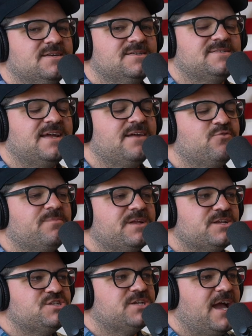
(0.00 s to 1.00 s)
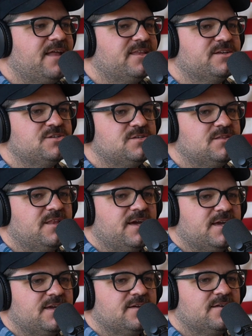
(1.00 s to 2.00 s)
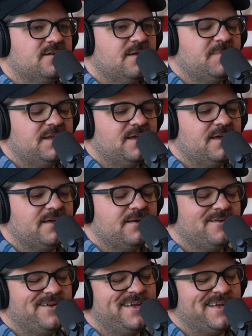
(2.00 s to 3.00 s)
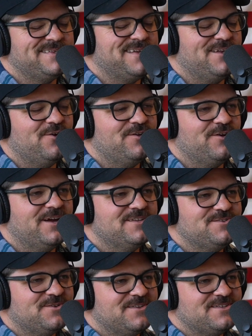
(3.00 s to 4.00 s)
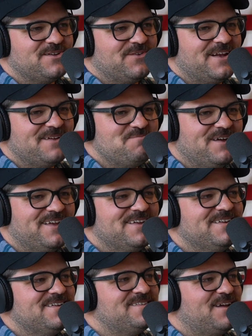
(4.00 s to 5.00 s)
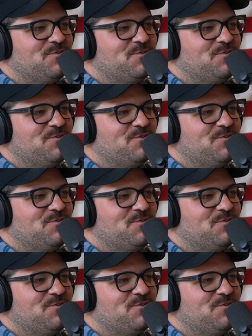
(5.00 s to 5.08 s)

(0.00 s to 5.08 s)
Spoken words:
Has that ever been a challenge? Like, I mean, I guess I know your answer to this already, but has that